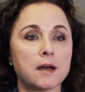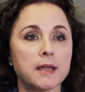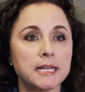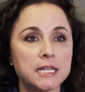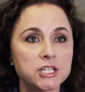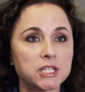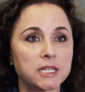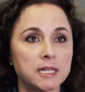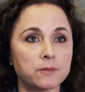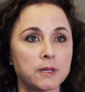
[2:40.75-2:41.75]

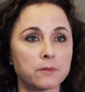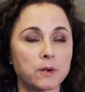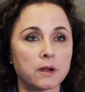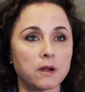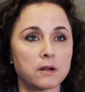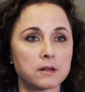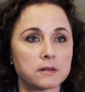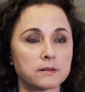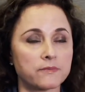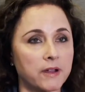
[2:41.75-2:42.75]
Initially, we were
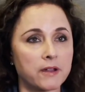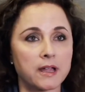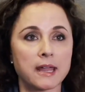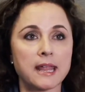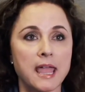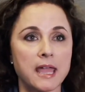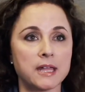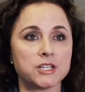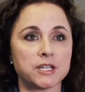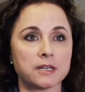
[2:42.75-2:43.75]
very on
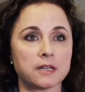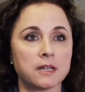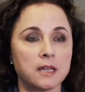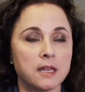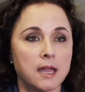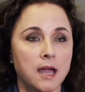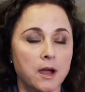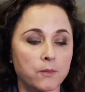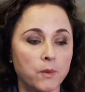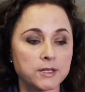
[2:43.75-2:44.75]
edge and
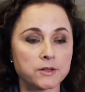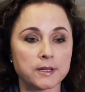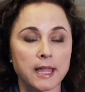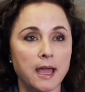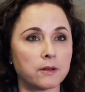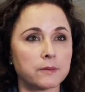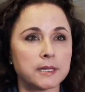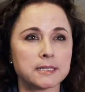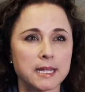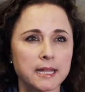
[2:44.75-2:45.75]
wondering, how do
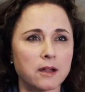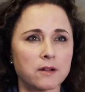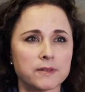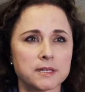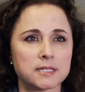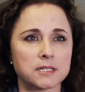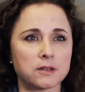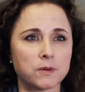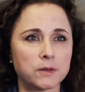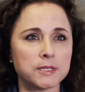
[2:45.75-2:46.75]
we take care of this?
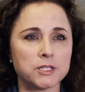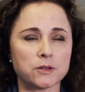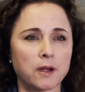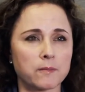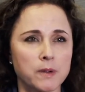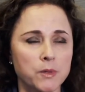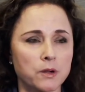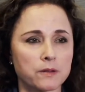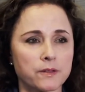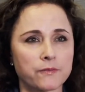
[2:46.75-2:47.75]
What do we do? I
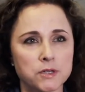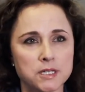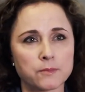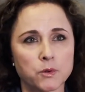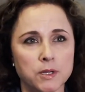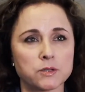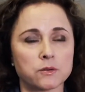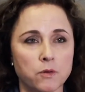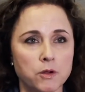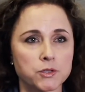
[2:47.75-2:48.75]
remember the first time going to a
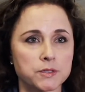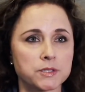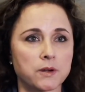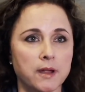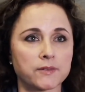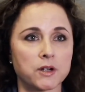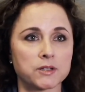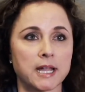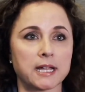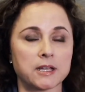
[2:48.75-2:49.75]
grocery store after her
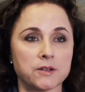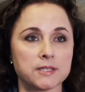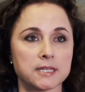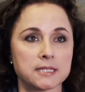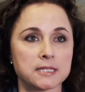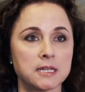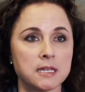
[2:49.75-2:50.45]
diagnosis.